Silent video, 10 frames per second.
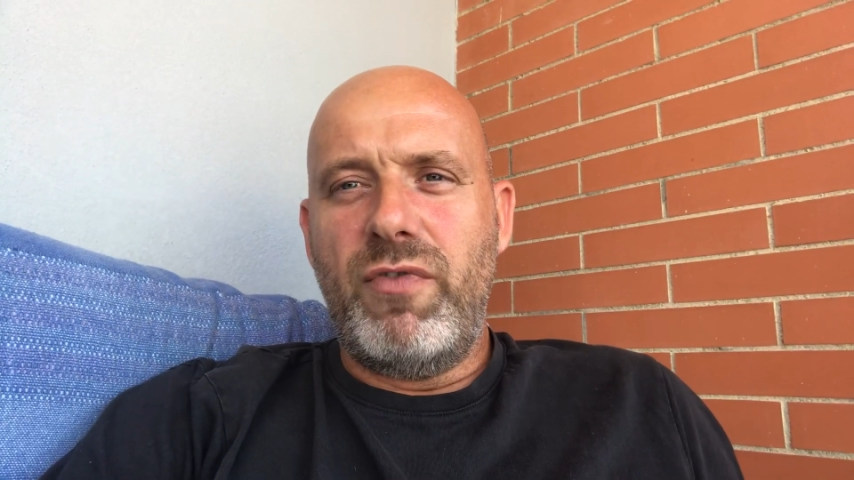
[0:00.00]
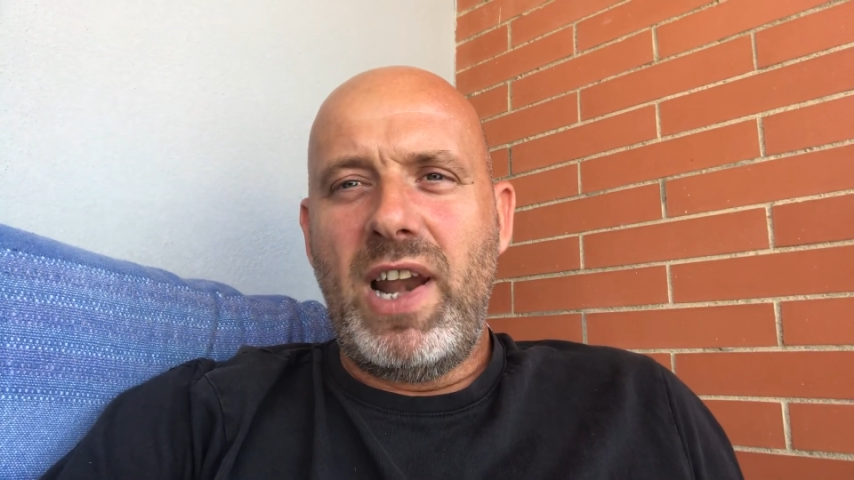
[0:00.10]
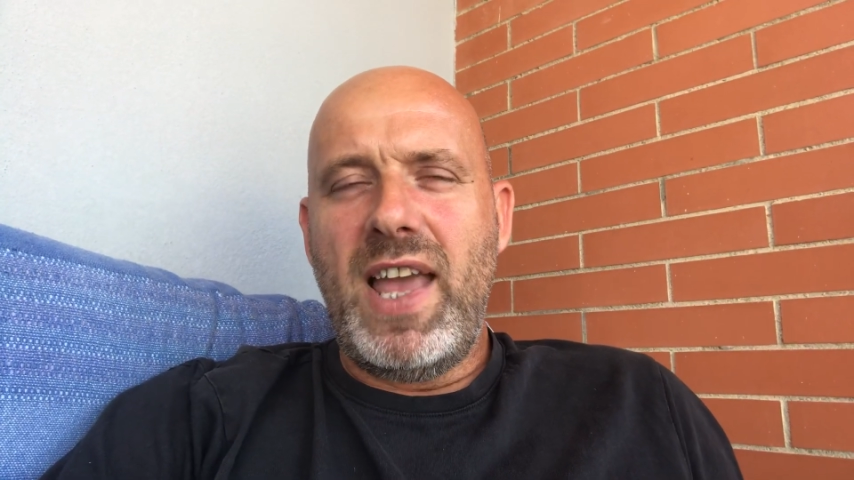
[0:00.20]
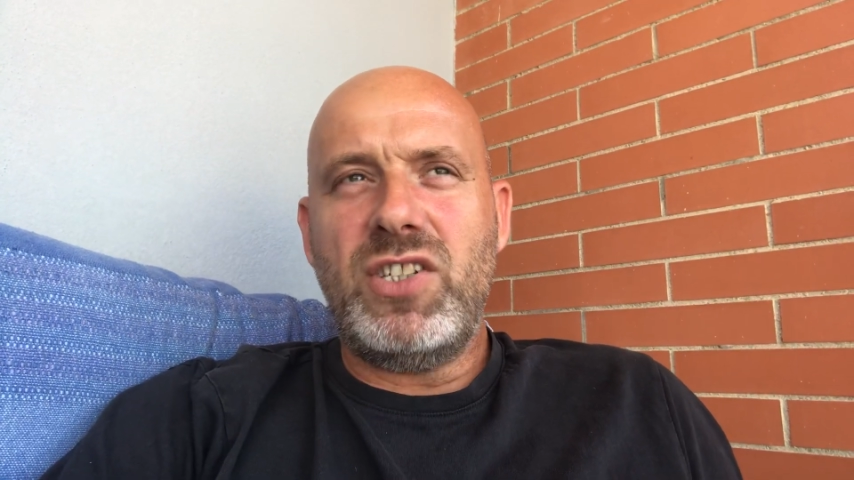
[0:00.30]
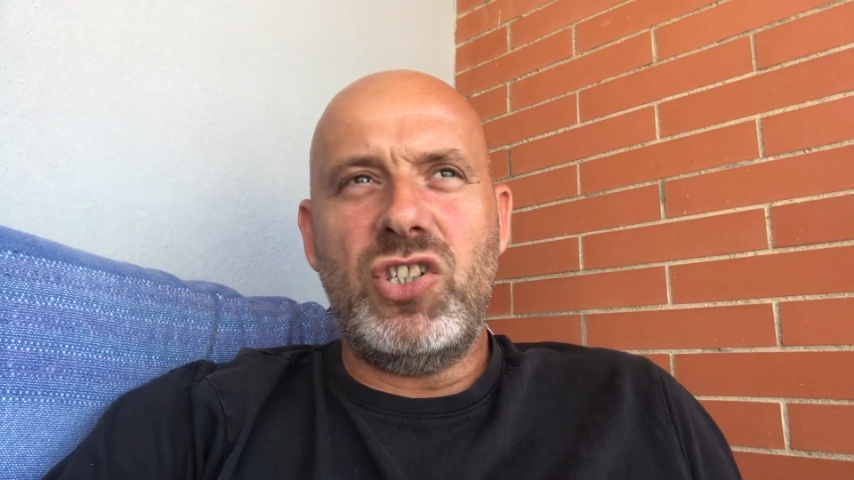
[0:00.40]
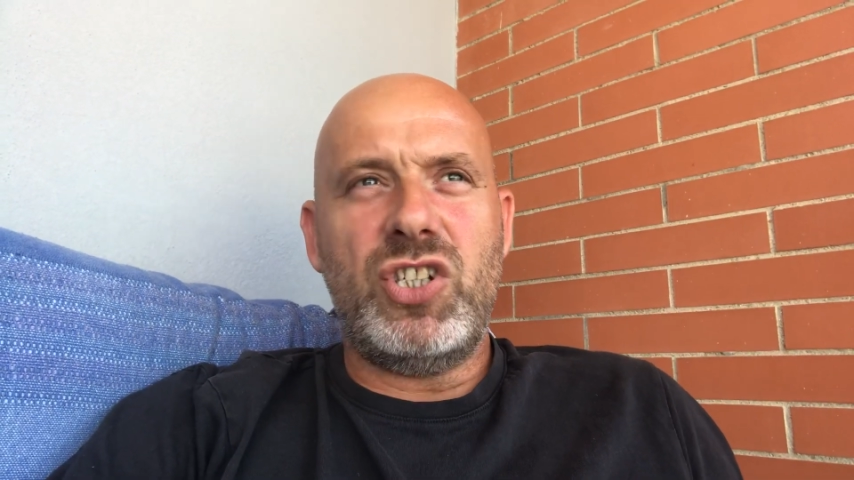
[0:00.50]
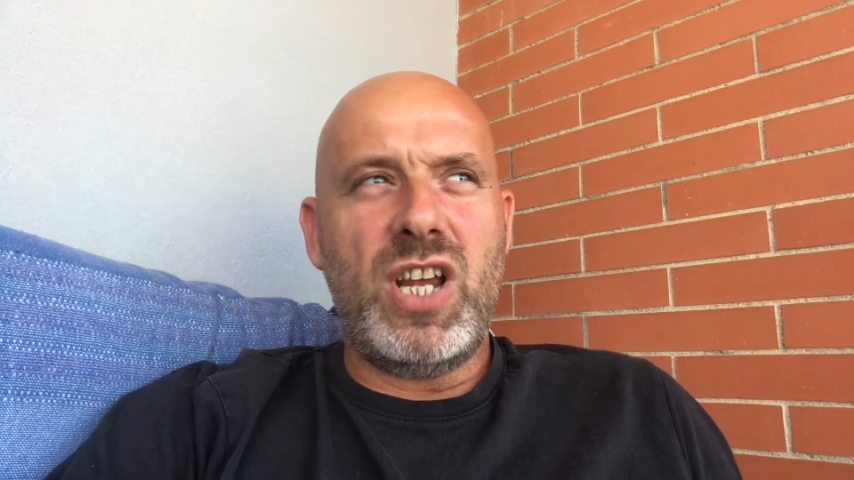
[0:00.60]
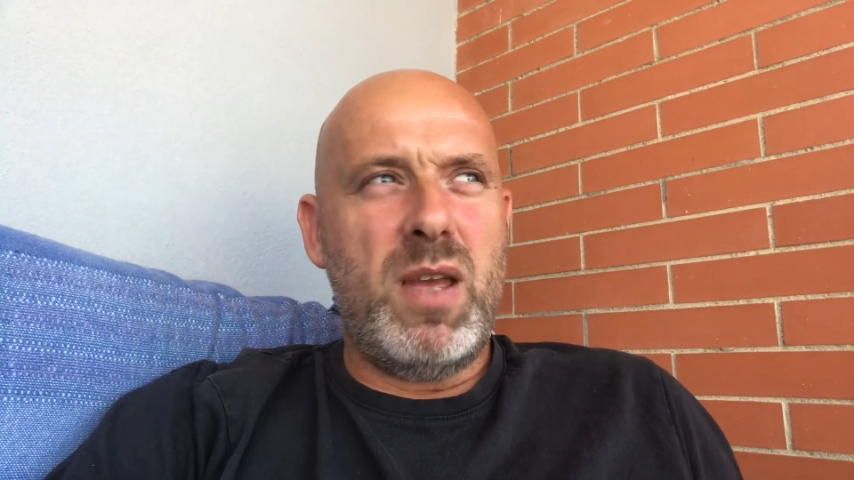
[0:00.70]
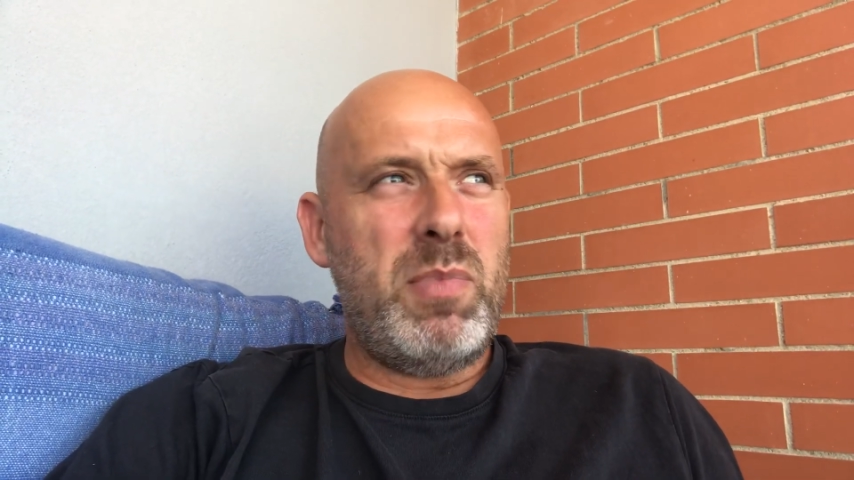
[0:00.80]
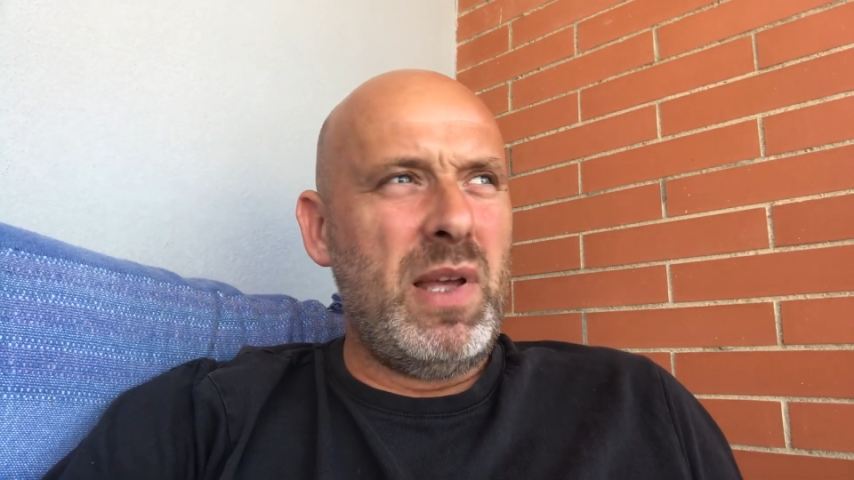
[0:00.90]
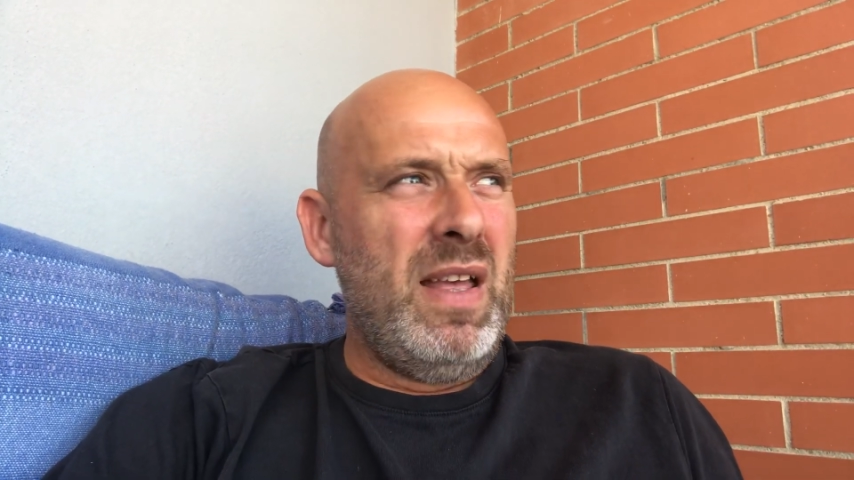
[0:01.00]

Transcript: relationship